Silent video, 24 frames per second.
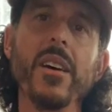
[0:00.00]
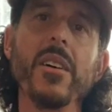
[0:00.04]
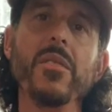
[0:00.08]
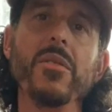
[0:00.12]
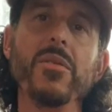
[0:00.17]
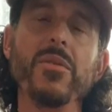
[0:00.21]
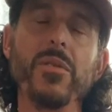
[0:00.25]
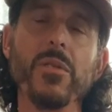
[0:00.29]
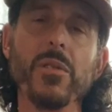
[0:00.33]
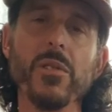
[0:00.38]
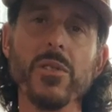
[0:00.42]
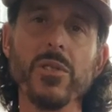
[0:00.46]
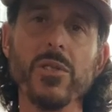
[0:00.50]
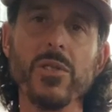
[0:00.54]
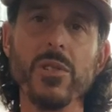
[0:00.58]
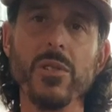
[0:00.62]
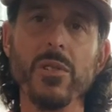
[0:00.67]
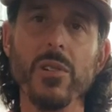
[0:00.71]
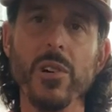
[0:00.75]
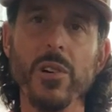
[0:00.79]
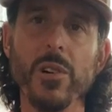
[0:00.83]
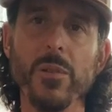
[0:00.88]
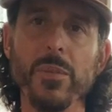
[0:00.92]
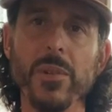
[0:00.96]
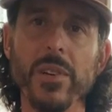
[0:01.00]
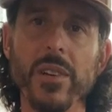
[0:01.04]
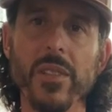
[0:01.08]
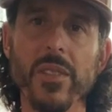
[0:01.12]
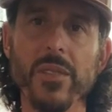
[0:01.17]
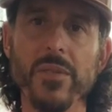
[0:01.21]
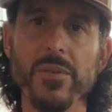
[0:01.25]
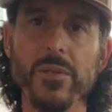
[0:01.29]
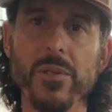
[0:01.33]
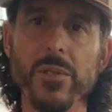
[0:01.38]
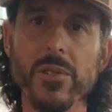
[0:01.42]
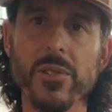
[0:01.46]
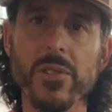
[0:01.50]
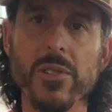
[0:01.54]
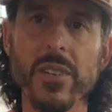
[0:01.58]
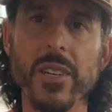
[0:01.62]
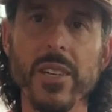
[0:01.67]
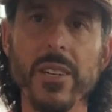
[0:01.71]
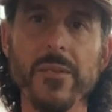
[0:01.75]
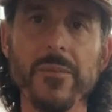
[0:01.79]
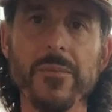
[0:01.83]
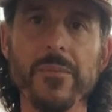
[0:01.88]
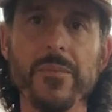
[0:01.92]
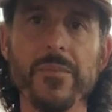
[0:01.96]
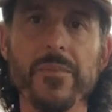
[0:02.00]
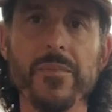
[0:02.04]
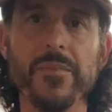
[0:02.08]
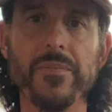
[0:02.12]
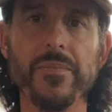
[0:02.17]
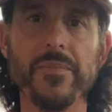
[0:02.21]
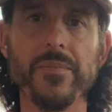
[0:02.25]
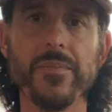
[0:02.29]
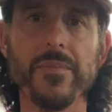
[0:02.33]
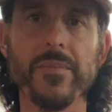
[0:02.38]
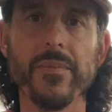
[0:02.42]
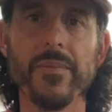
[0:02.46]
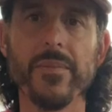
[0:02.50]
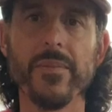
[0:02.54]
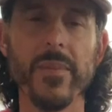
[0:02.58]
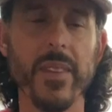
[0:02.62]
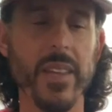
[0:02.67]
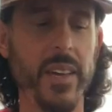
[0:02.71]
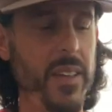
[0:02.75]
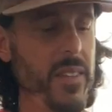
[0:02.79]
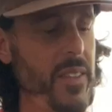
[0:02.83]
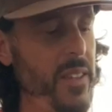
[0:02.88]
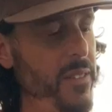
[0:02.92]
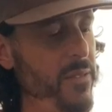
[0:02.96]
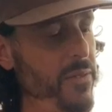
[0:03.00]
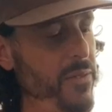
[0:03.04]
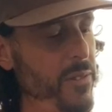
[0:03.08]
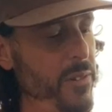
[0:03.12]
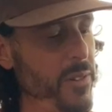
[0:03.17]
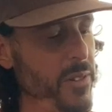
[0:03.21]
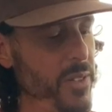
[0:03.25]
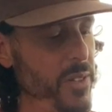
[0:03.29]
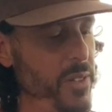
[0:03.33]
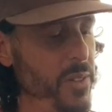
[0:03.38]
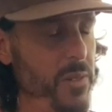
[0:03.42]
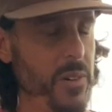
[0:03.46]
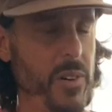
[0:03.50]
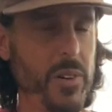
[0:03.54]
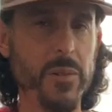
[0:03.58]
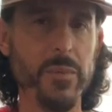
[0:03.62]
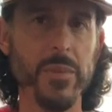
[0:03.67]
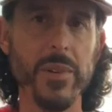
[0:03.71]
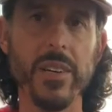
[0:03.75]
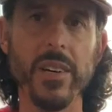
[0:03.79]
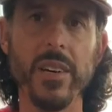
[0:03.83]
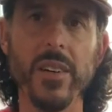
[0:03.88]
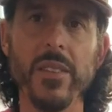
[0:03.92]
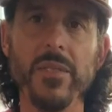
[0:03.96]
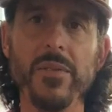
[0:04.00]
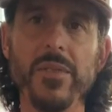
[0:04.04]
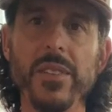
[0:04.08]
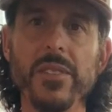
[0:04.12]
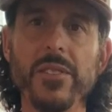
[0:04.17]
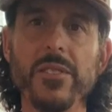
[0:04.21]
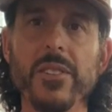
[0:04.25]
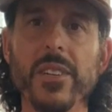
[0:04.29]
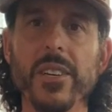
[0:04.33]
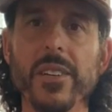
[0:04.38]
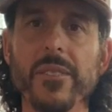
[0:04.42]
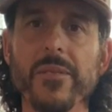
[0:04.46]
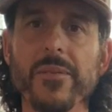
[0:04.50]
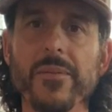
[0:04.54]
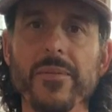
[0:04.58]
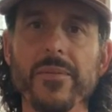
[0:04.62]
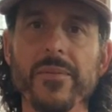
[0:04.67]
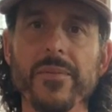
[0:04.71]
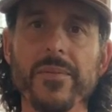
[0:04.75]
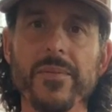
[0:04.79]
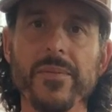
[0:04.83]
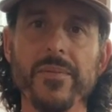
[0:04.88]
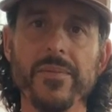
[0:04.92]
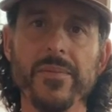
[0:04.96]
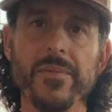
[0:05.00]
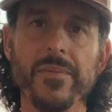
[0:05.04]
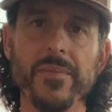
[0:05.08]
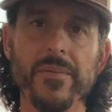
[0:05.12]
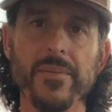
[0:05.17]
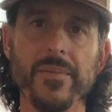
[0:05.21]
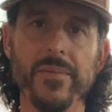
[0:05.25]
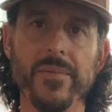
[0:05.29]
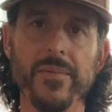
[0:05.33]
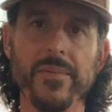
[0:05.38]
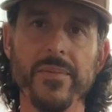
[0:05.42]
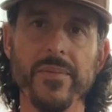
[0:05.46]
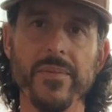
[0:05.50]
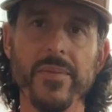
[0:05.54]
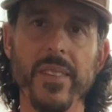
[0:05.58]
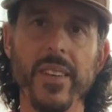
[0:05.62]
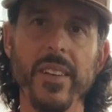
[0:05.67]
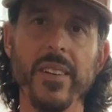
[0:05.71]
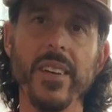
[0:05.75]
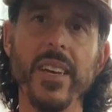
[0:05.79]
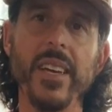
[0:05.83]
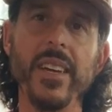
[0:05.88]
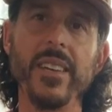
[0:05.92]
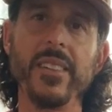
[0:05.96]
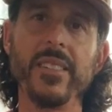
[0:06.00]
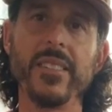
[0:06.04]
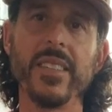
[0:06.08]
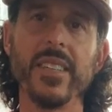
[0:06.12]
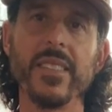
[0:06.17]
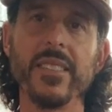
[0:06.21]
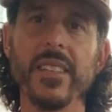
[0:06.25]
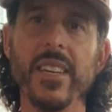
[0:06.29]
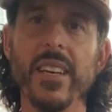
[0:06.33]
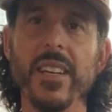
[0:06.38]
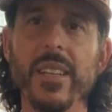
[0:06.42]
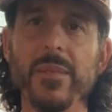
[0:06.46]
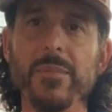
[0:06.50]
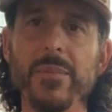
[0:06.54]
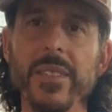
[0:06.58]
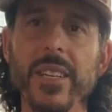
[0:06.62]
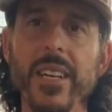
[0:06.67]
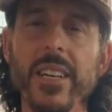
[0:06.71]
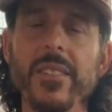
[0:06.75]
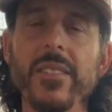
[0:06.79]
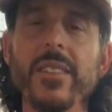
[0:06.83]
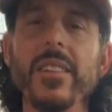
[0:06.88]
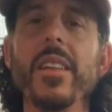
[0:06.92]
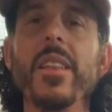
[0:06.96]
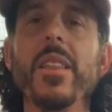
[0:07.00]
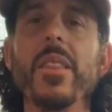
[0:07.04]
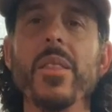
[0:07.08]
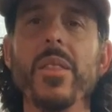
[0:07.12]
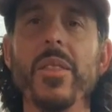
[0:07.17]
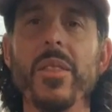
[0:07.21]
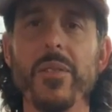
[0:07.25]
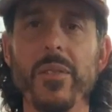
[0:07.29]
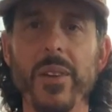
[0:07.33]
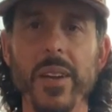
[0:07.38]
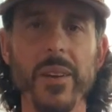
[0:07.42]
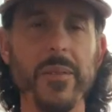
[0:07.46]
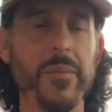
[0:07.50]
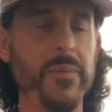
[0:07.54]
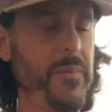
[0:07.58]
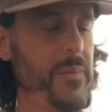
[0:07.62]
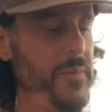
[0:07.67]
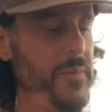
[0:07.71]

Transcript: 4-2 open on the fourth string, and then 4-2 open on the fifth string. Okay, here's that scale up and down. 3,